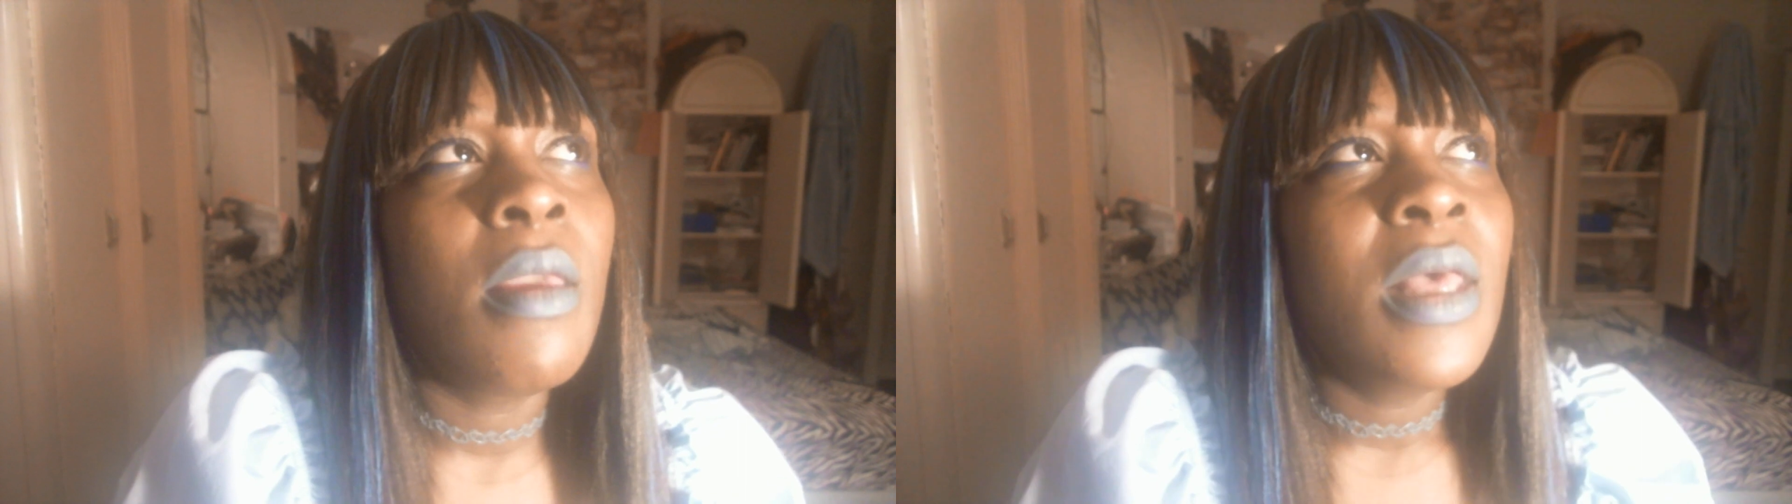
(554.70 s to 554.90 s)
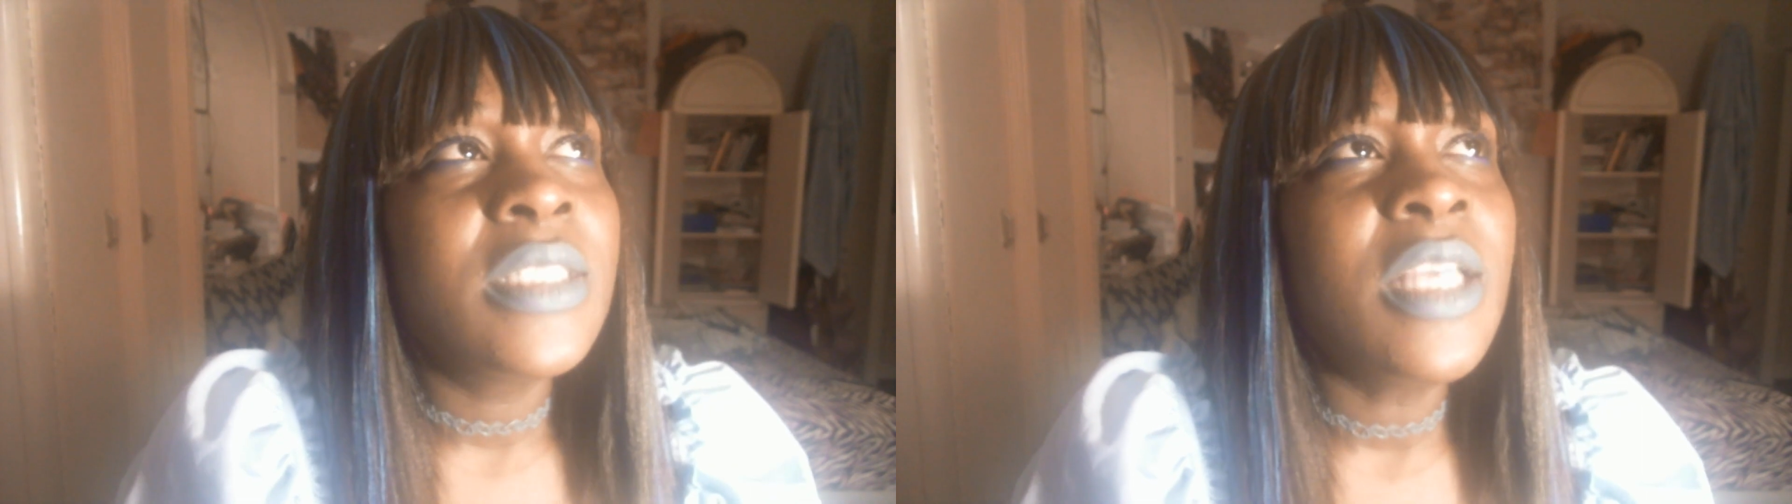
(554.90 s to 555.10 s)

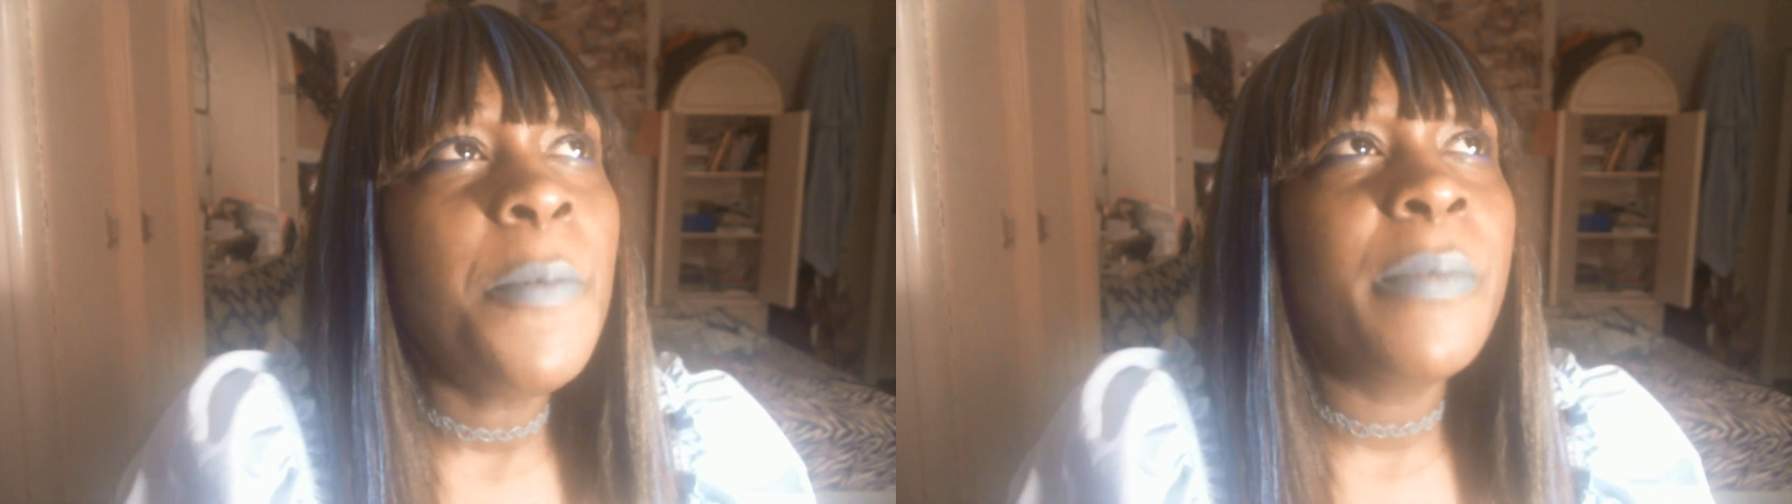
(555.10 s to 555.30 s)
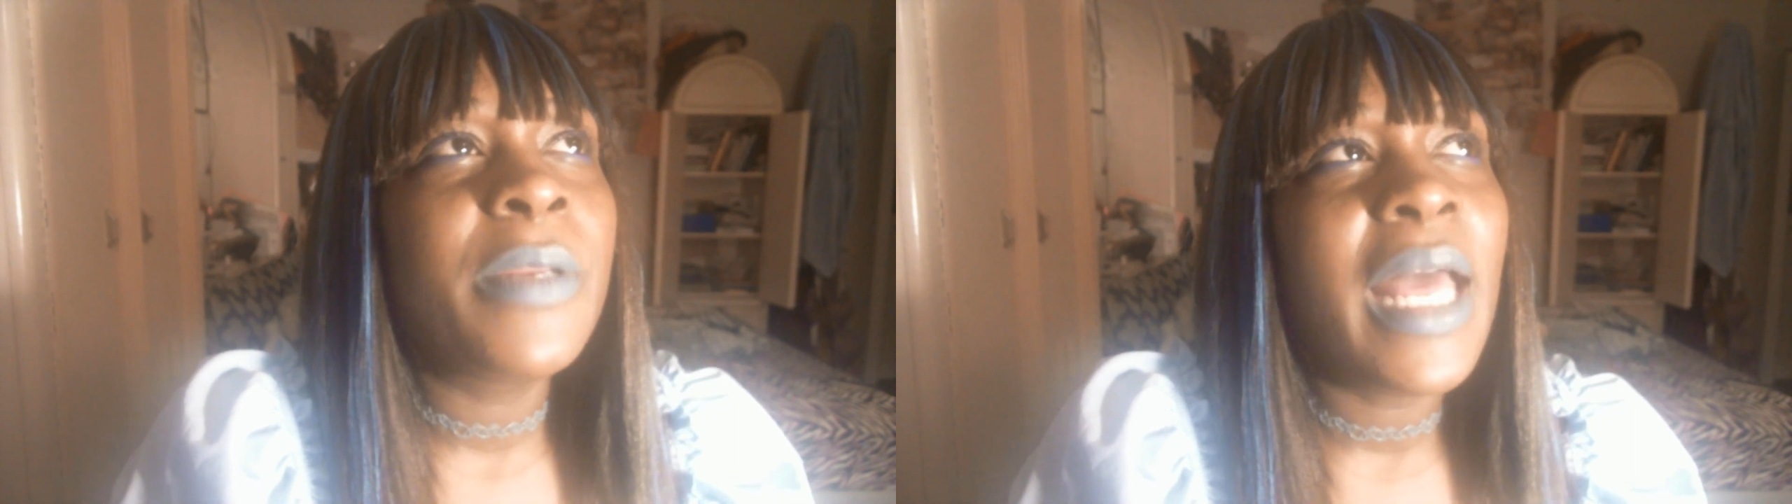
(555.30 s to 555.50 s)
some
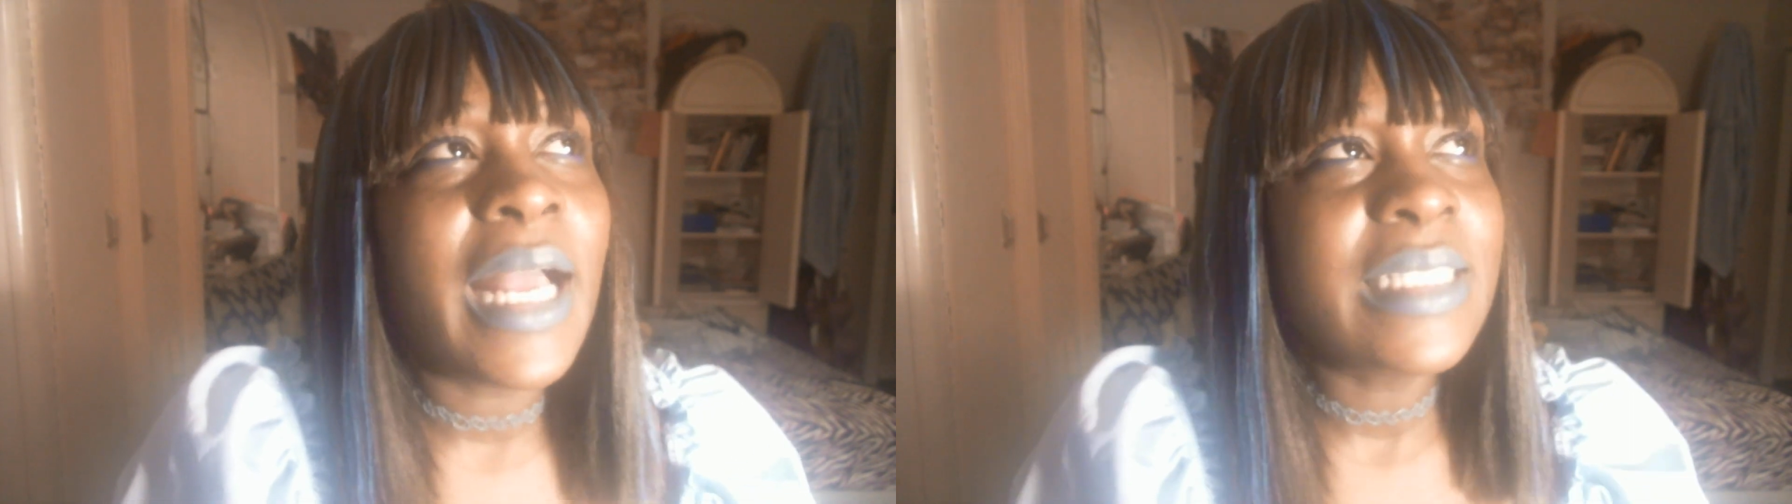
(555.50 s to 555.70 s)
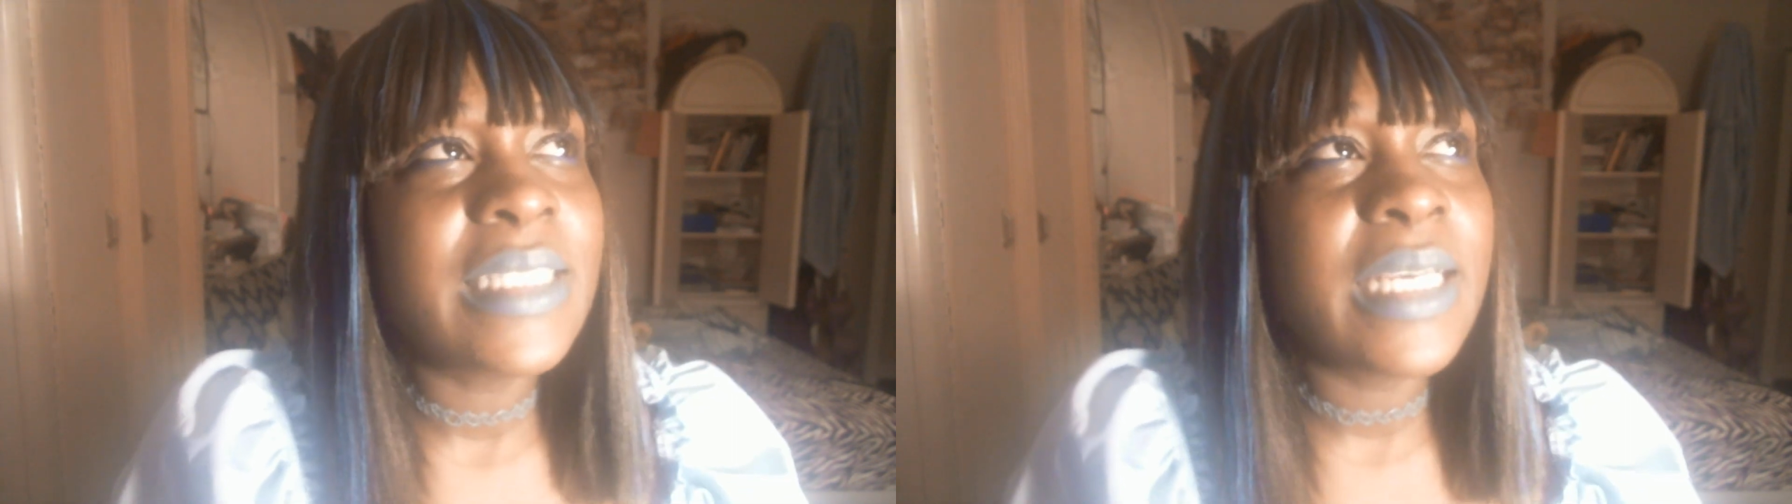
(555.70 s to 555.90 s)
people, like,
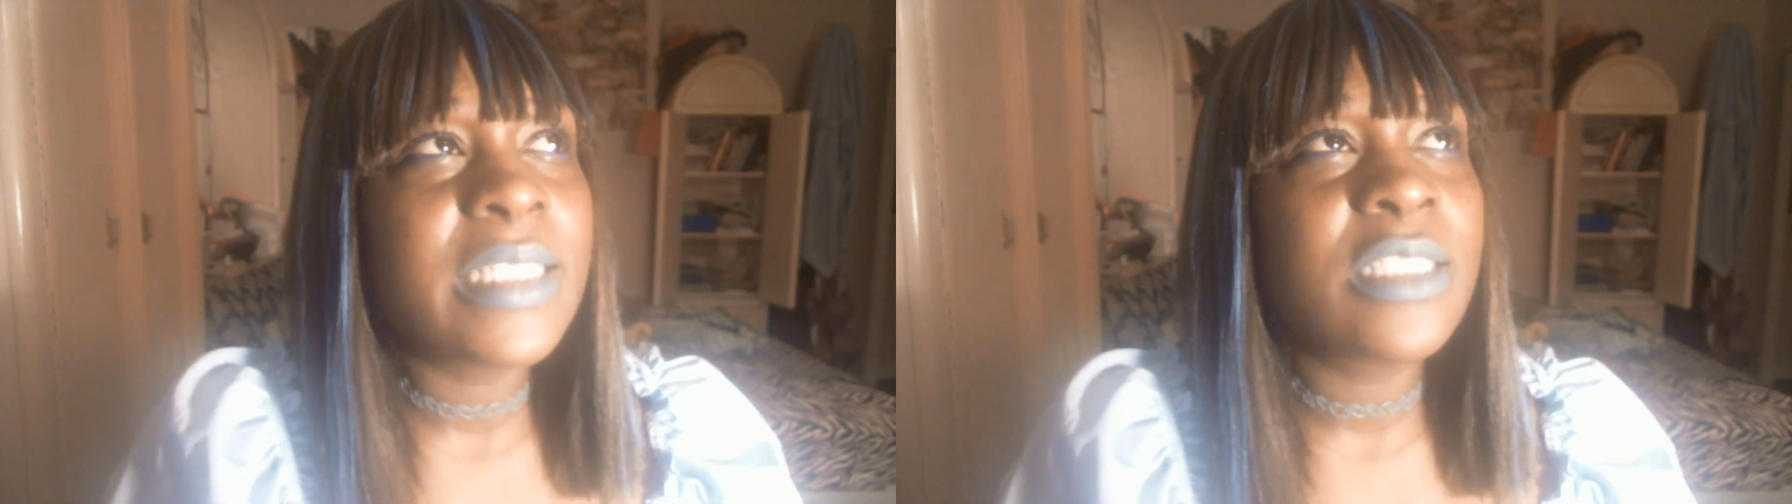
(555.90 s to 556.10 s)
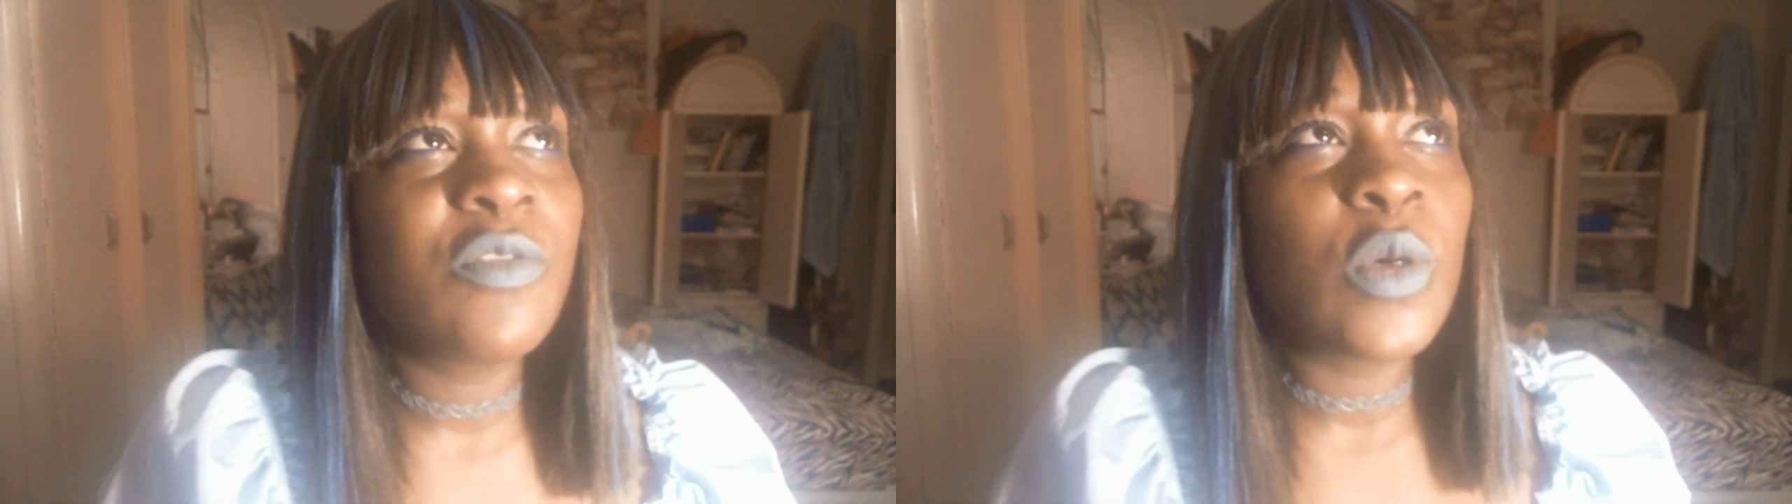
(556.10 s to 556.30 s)
I seen
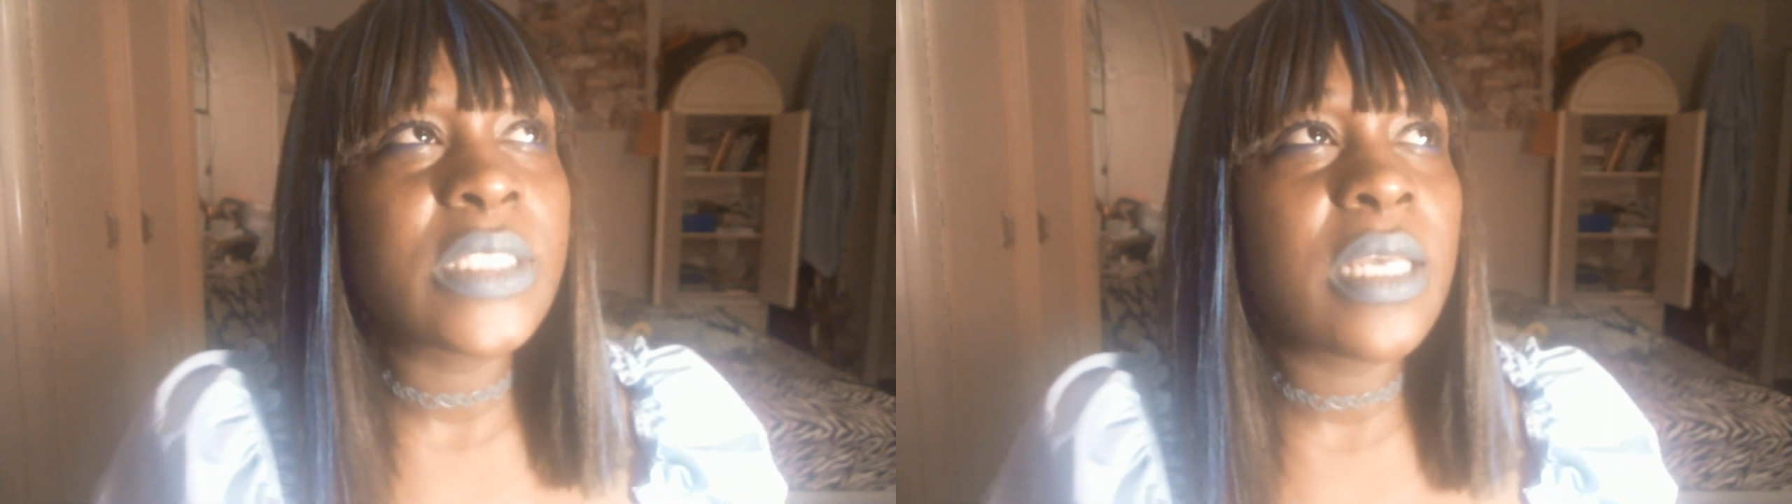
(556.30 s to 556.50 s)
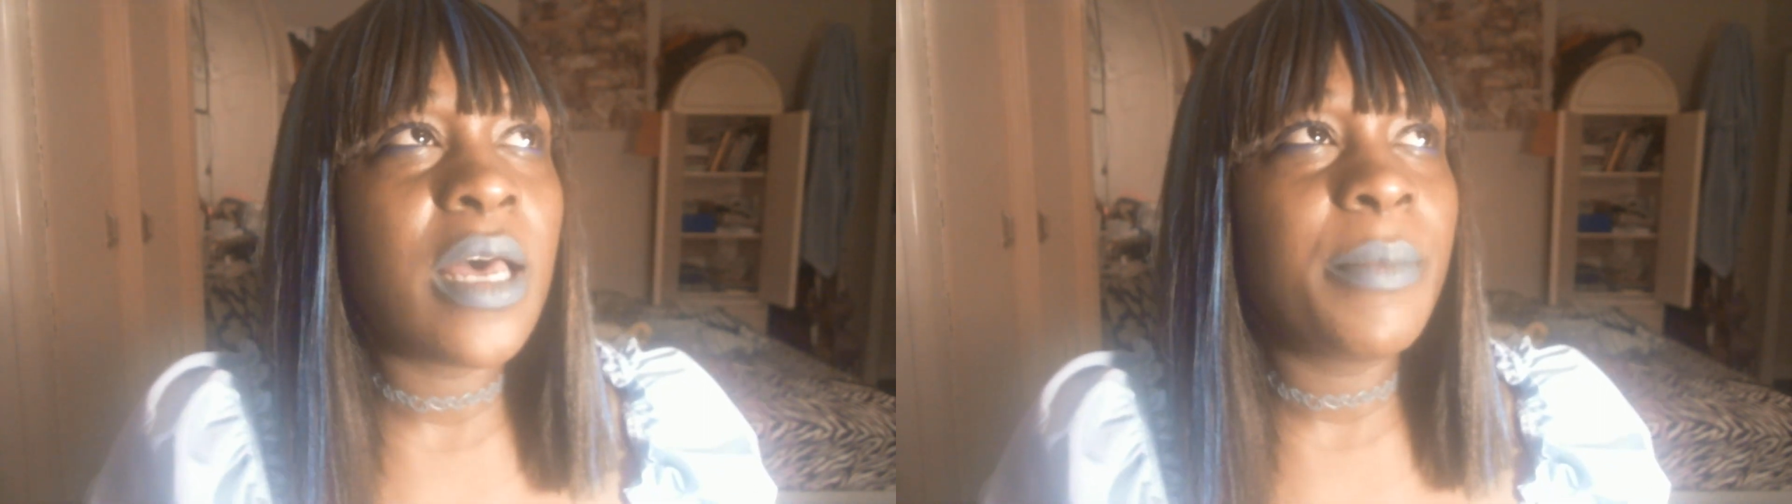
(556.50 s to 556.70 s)
this
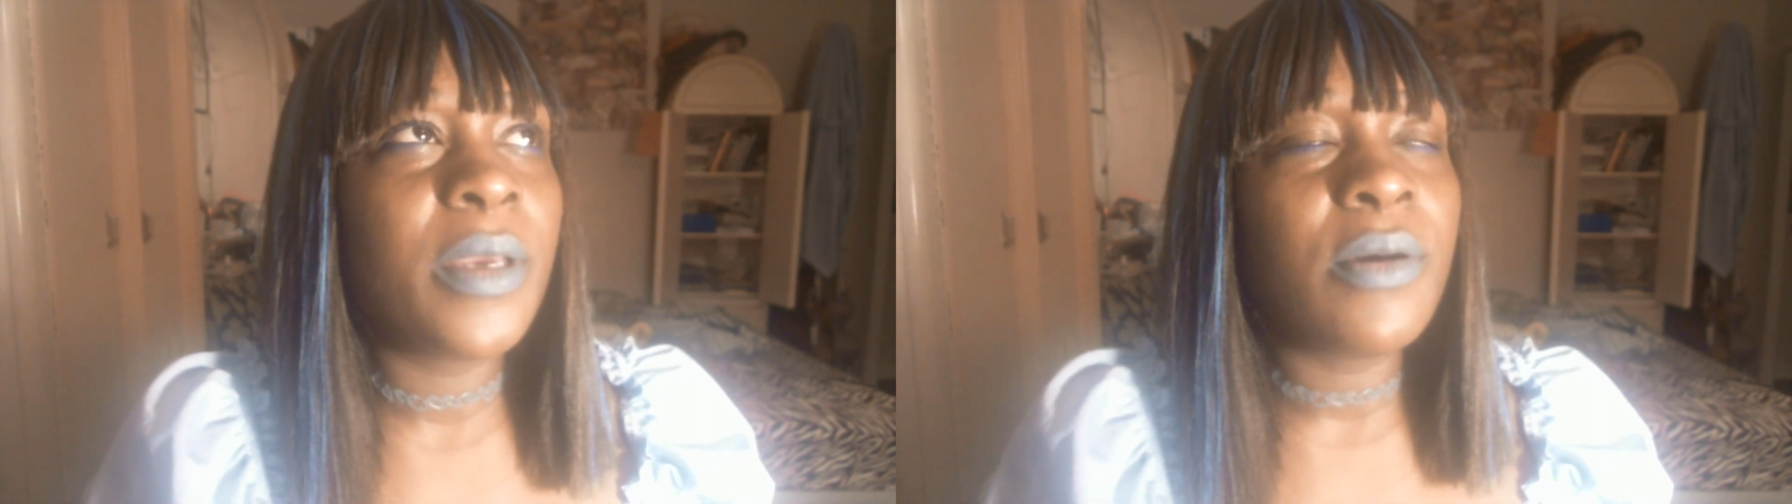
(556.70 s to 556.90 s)
divorce coming,